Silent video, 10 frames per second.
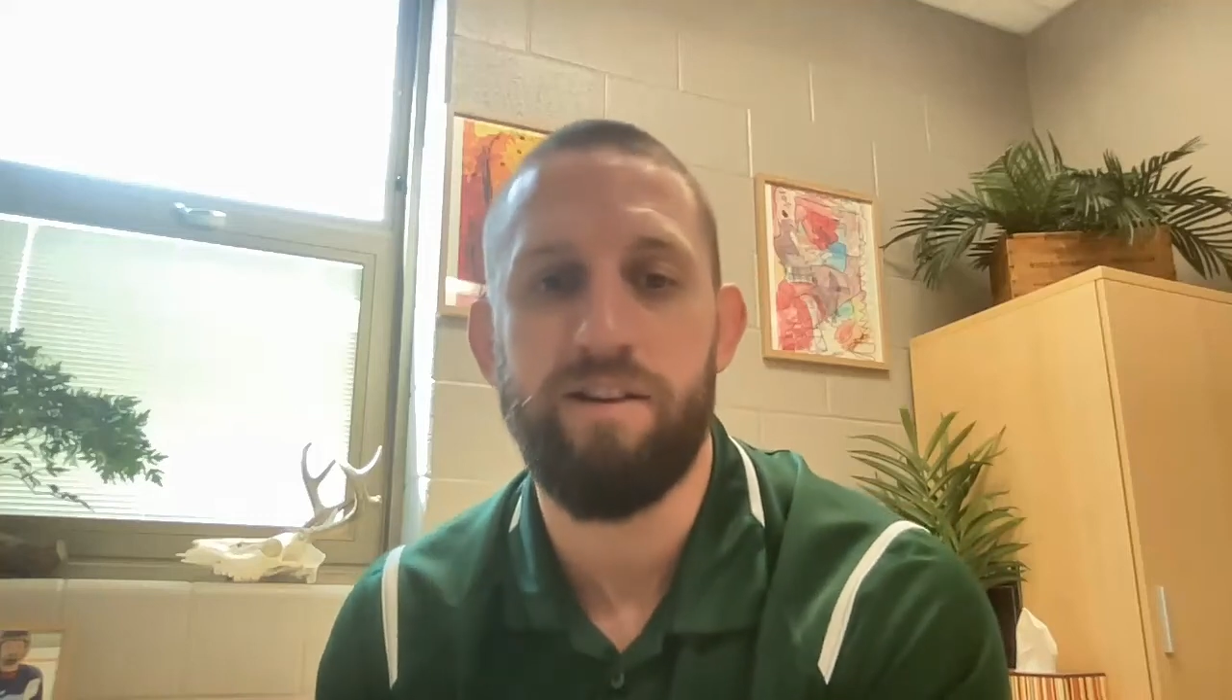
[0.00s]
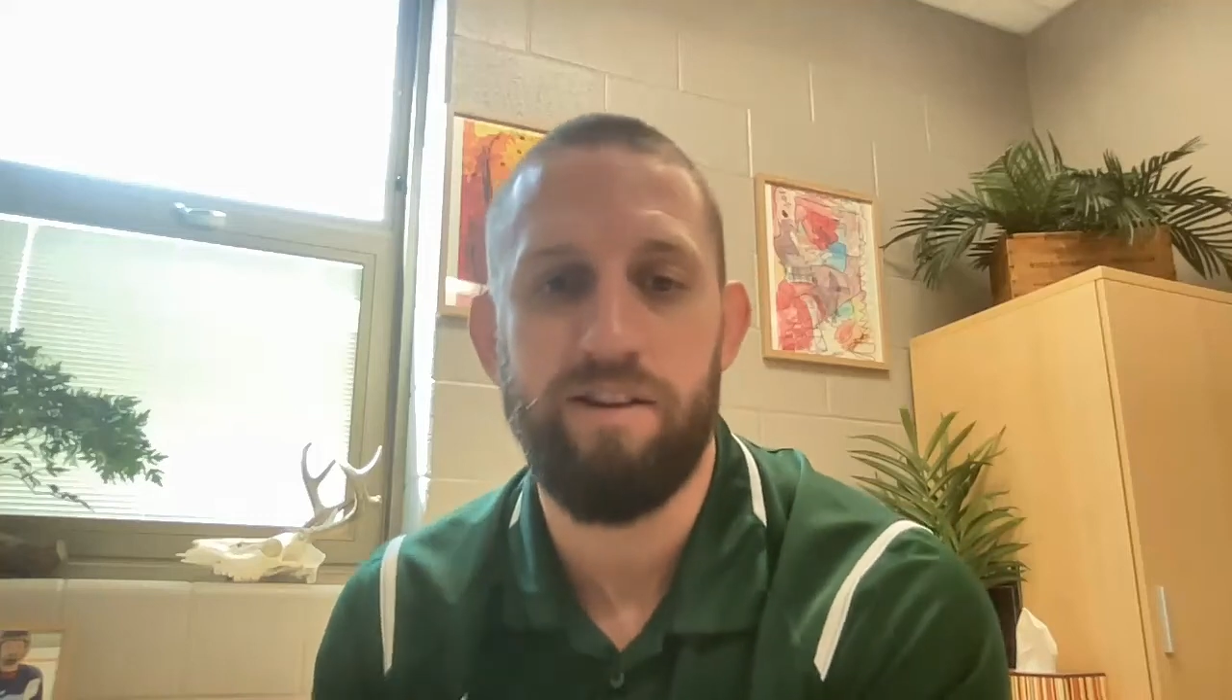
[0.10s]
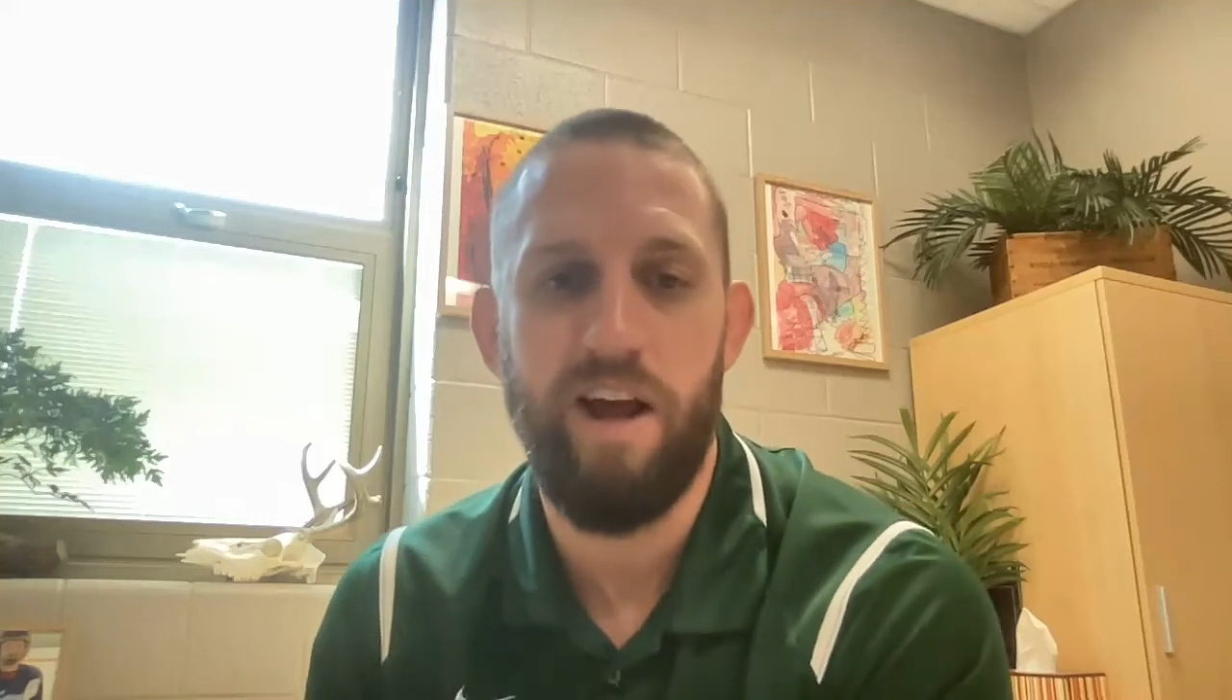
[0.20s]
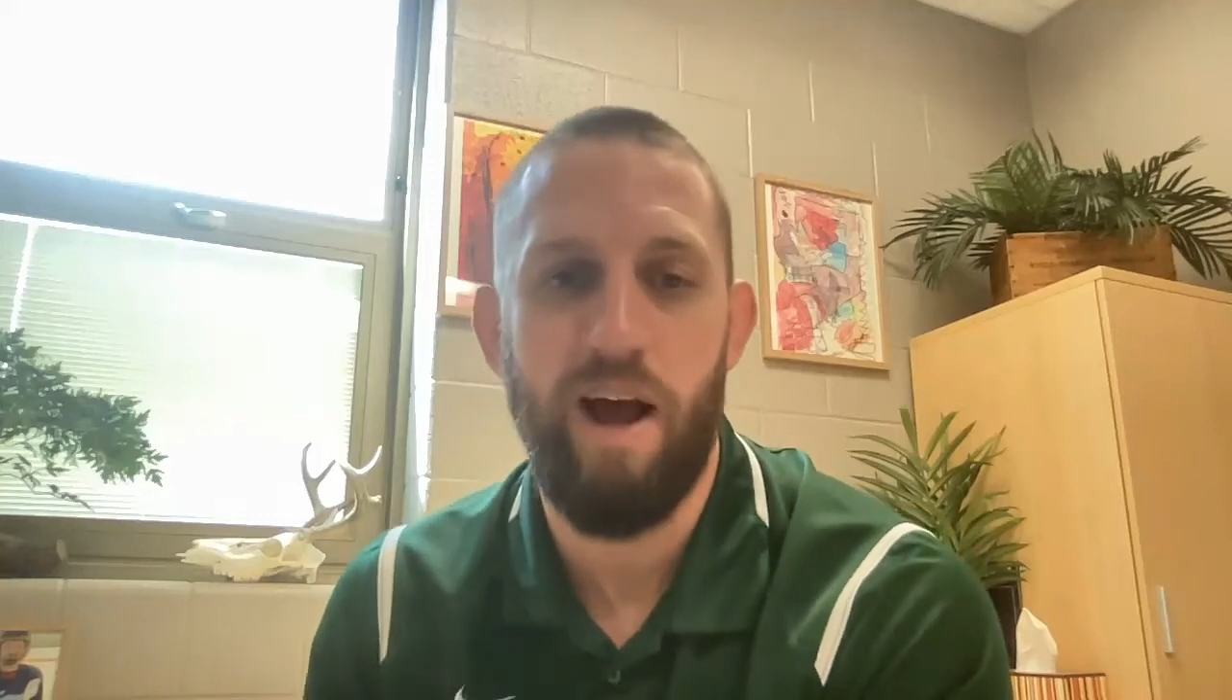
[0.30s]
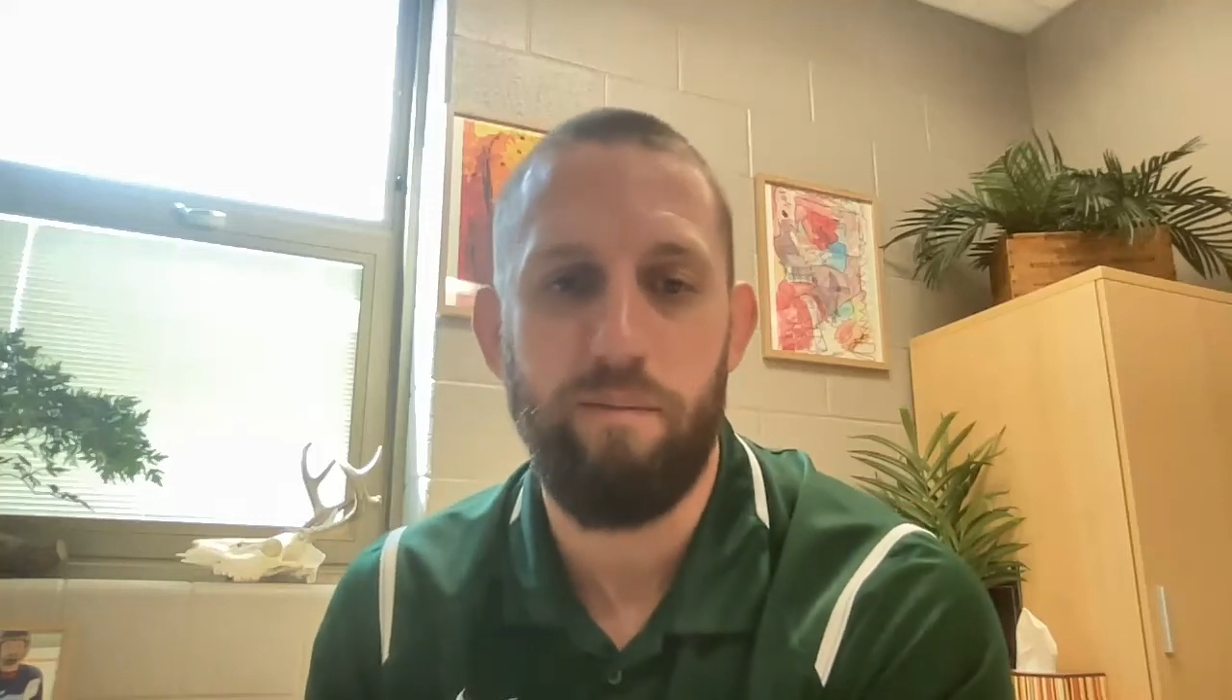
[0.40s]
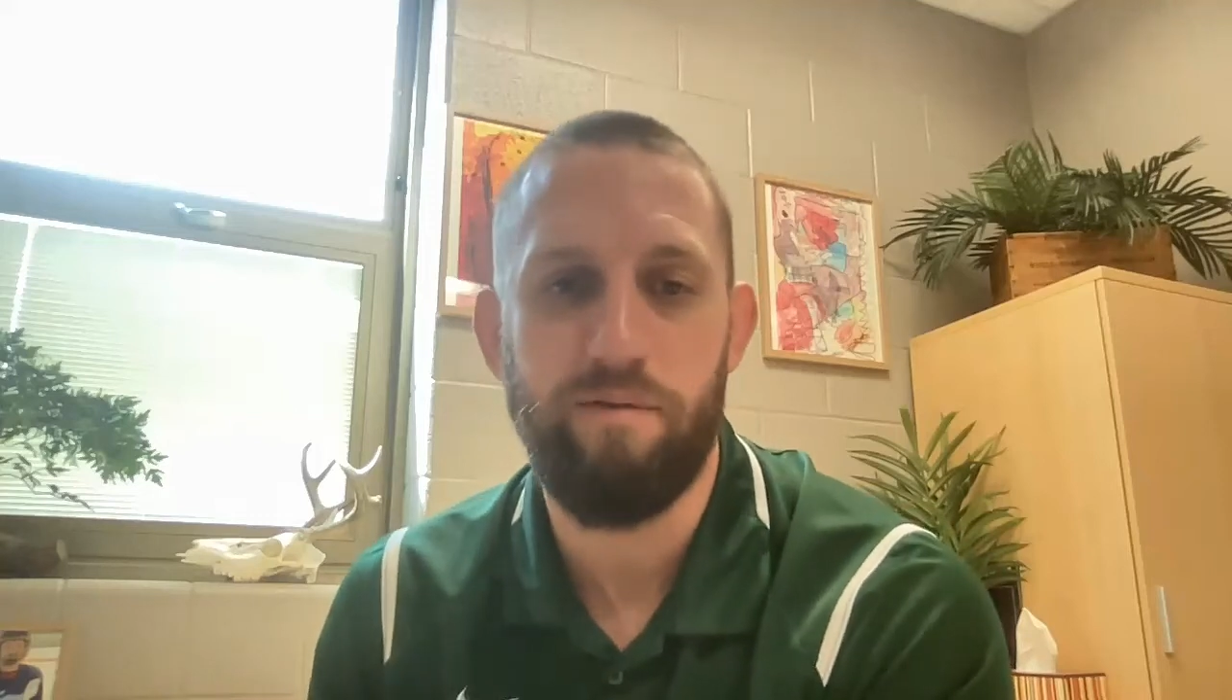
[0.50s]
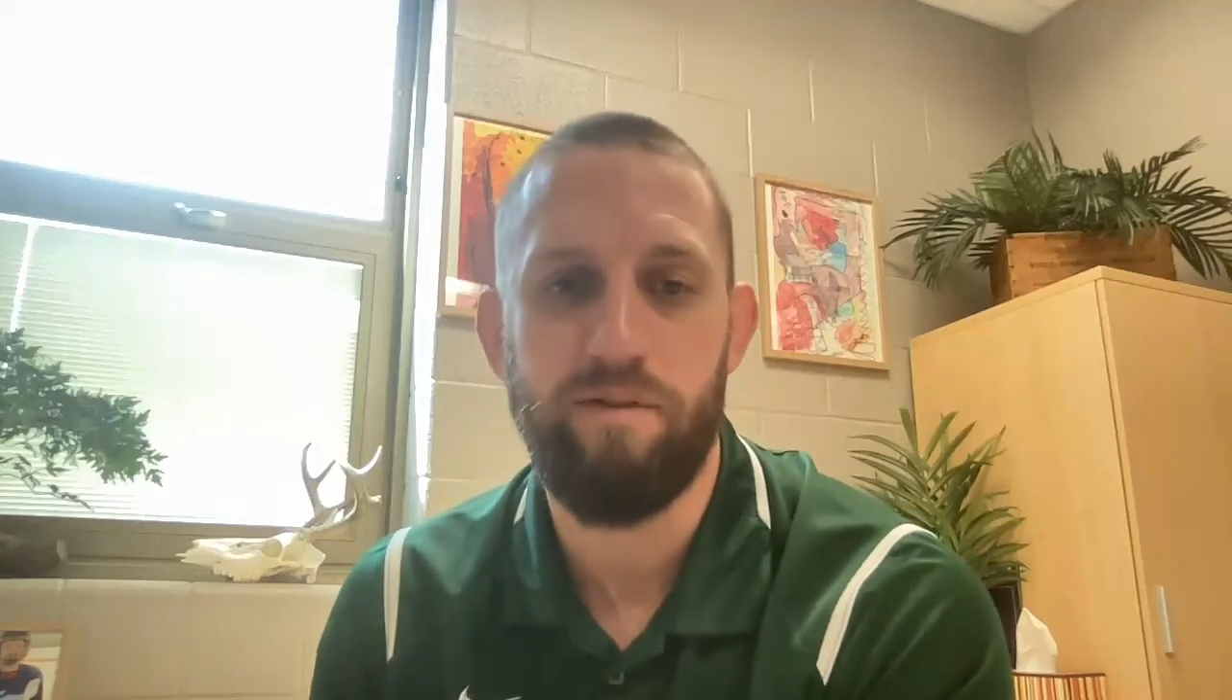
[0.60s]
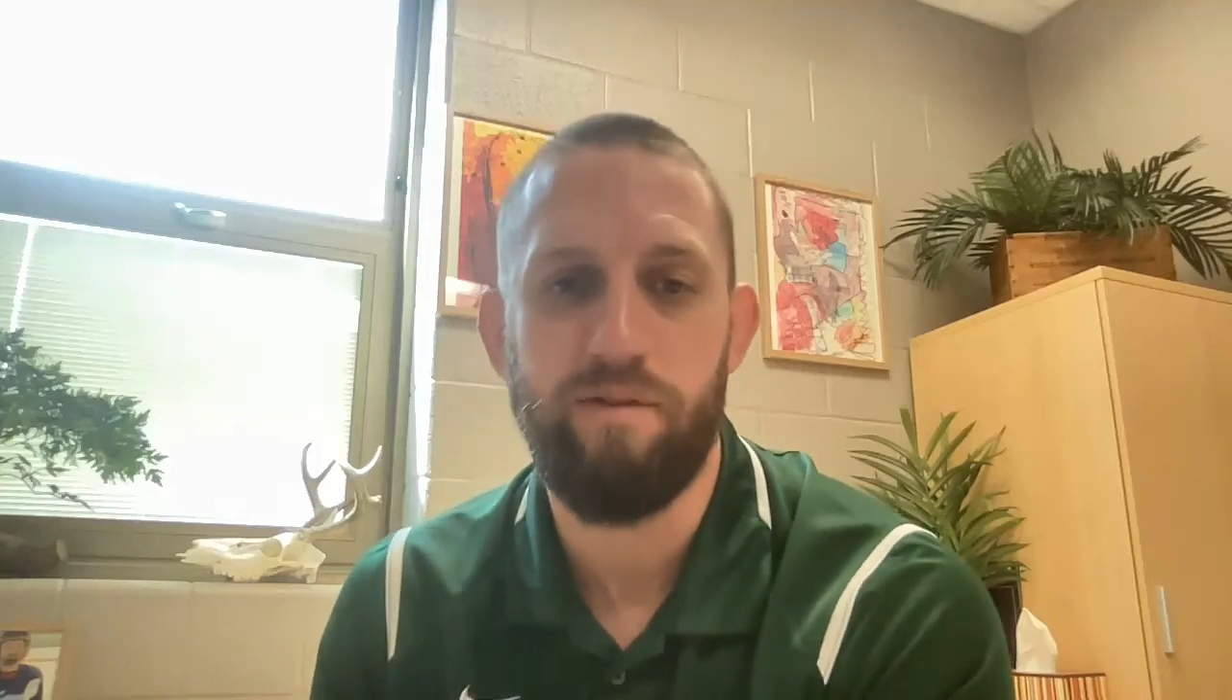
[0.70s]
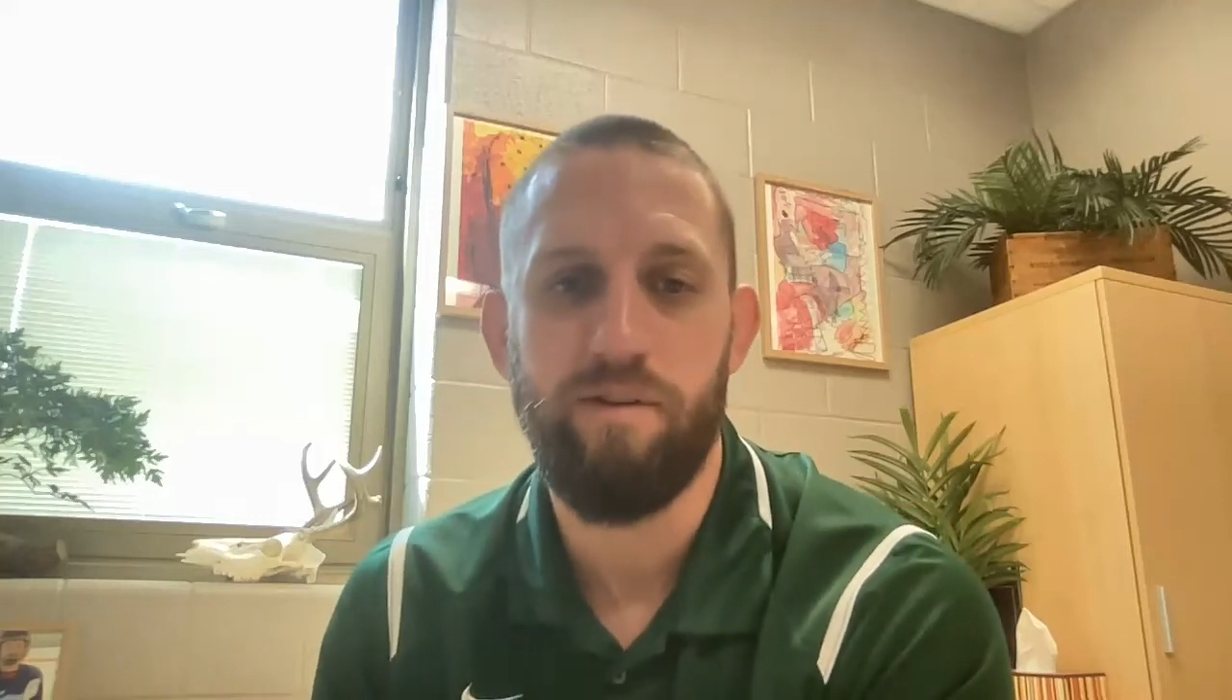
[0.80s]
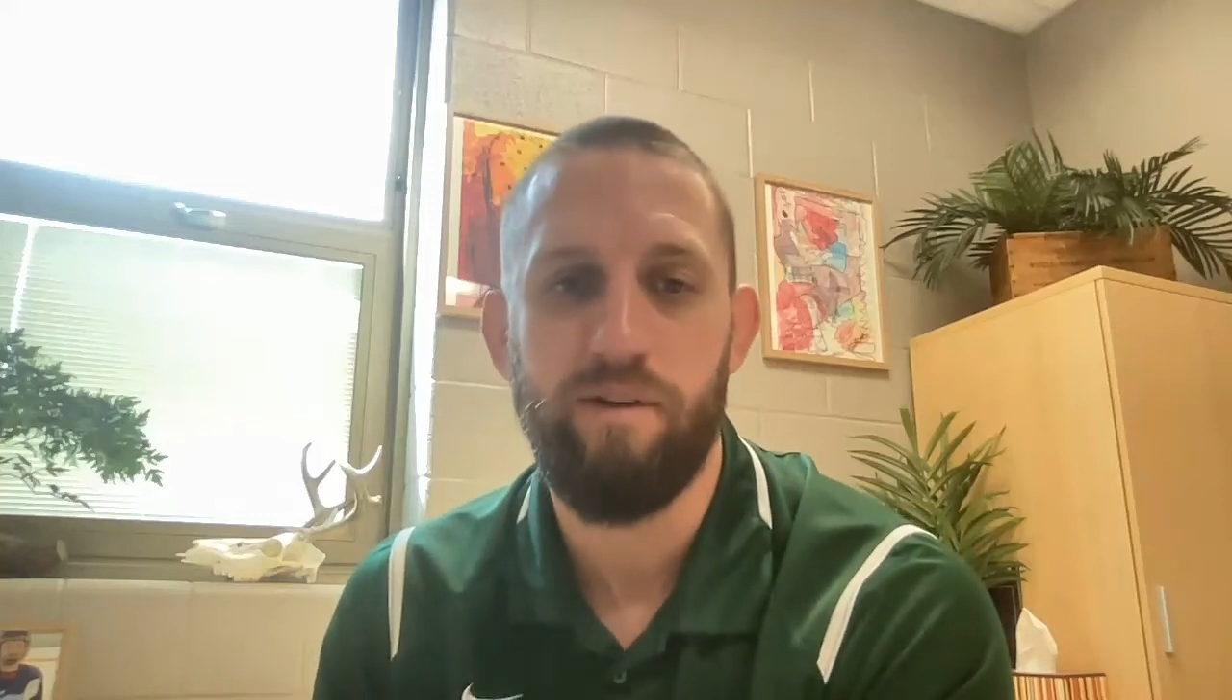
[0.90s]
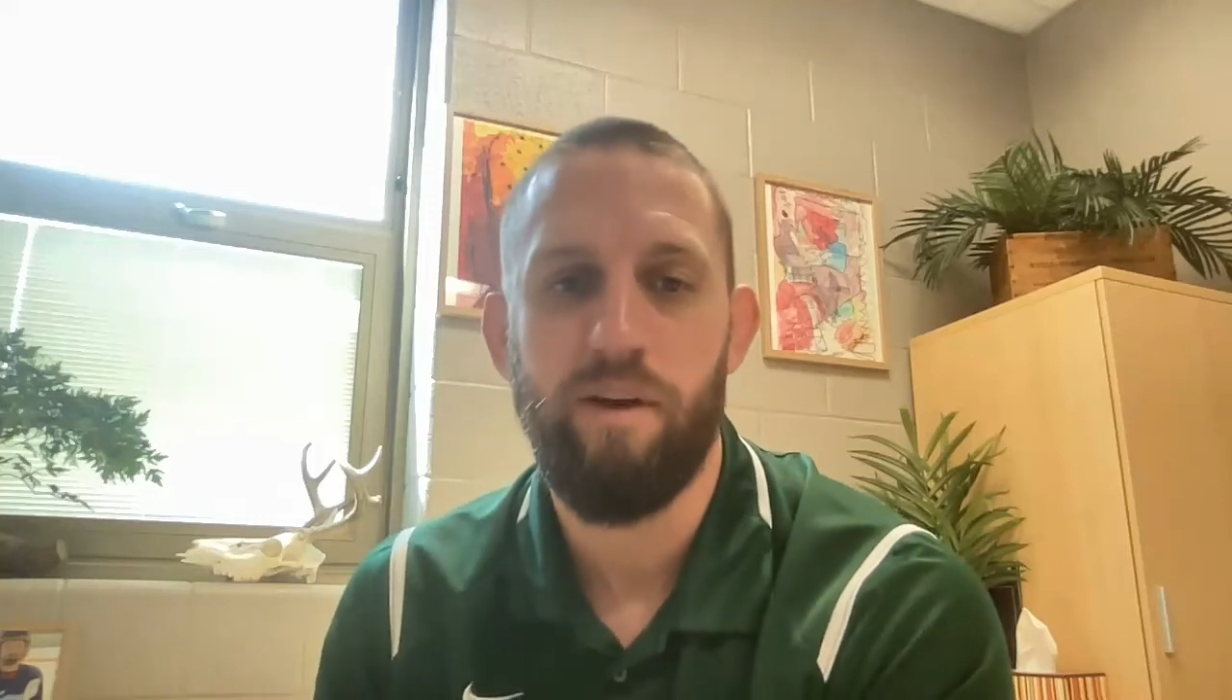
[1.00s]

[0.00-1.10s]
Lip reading: steps